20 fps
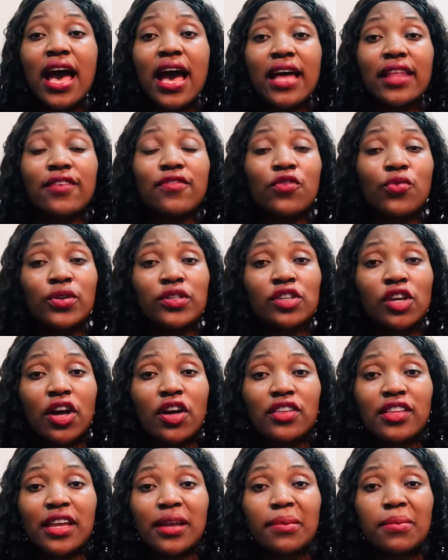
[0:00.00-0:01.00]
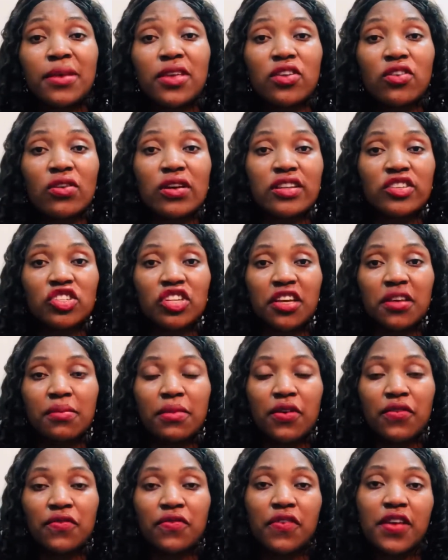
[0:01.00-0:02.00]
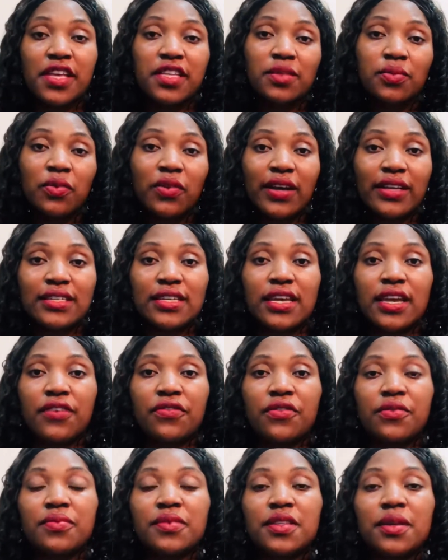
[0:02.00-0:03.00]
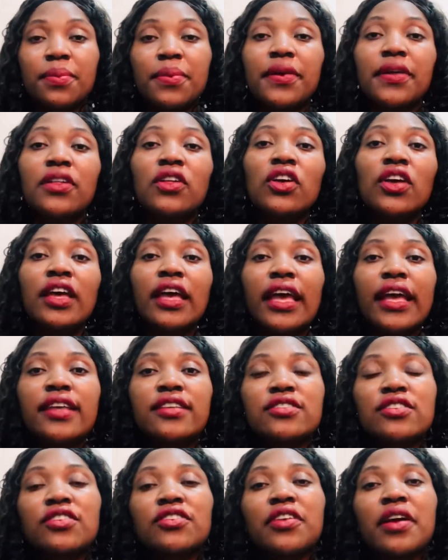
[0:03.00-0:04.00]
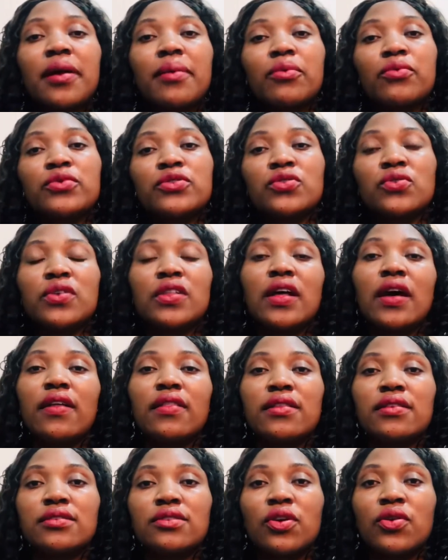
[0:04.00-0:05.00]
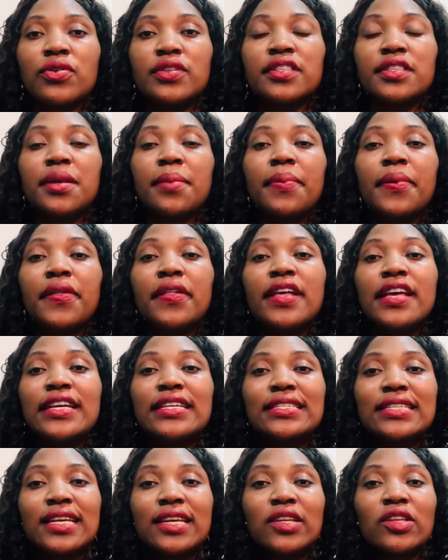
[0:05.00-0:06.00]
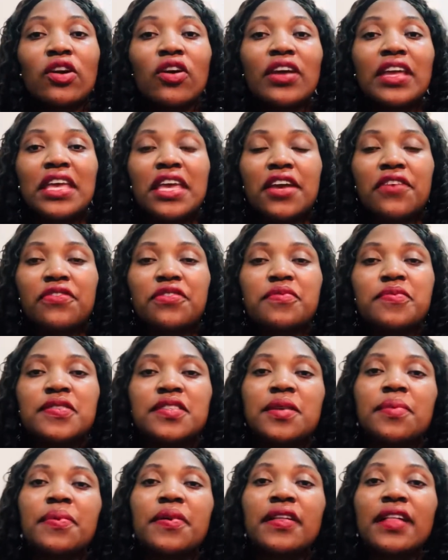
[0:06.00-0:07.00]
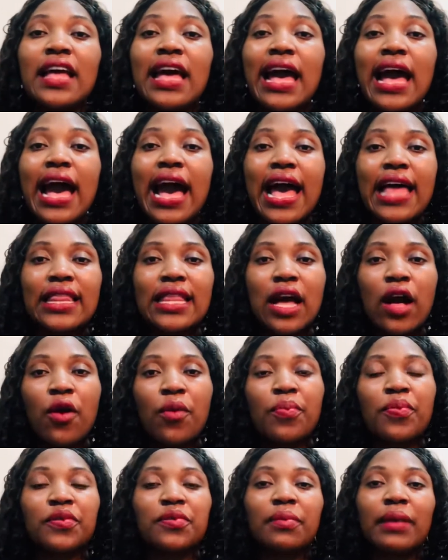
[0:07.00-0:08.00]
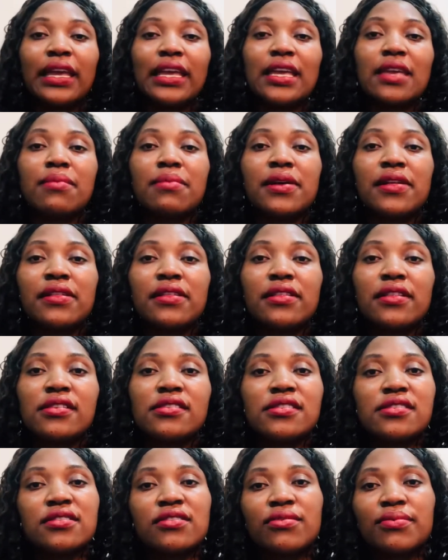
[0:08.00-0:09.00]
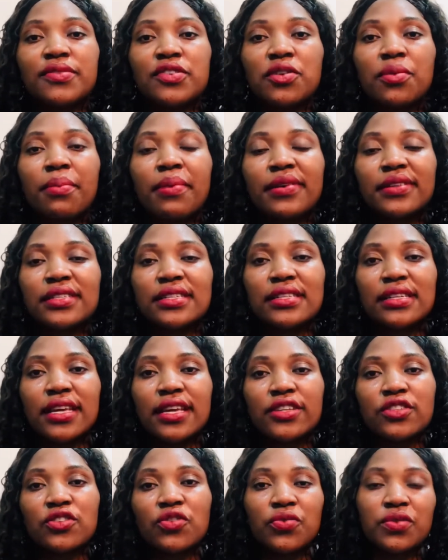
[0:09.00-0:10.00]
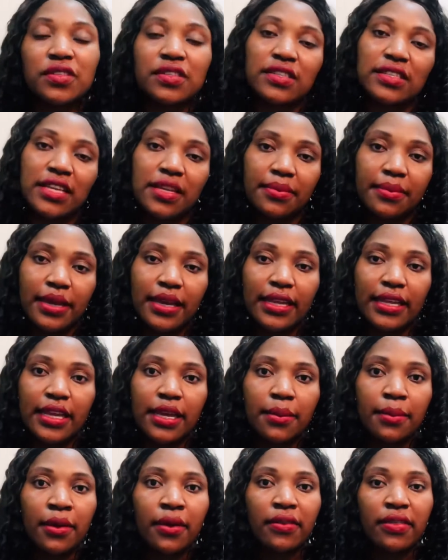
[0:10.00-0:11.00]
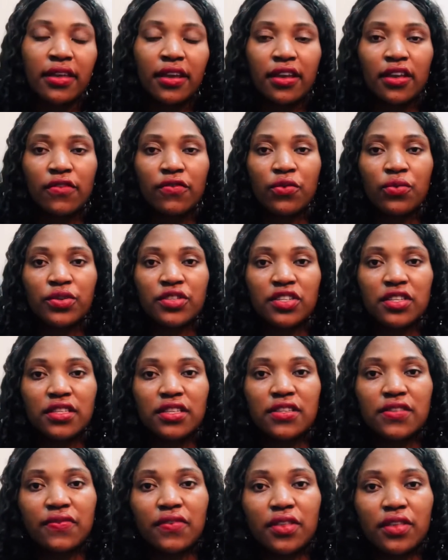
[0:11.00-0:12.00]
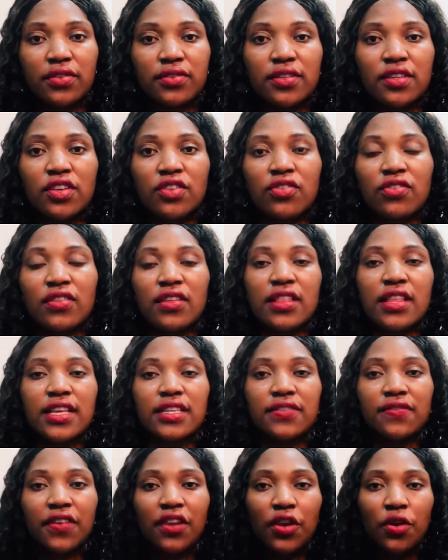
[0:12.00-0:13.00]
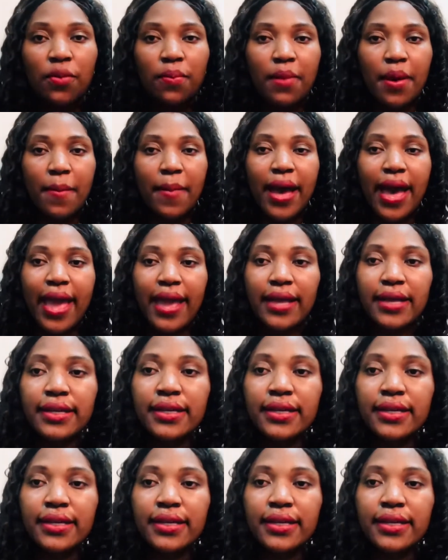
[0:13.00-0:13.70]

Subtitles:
And if you want to contact me, you can check me on Facebook as Here From Sibyl, Instagram Wusun_Sibyl, TikTok Here From Sibyl, and I'll put my email in the description box in case you want to send me an email. Thank you for watching this video. See you in the next video. Bye bye.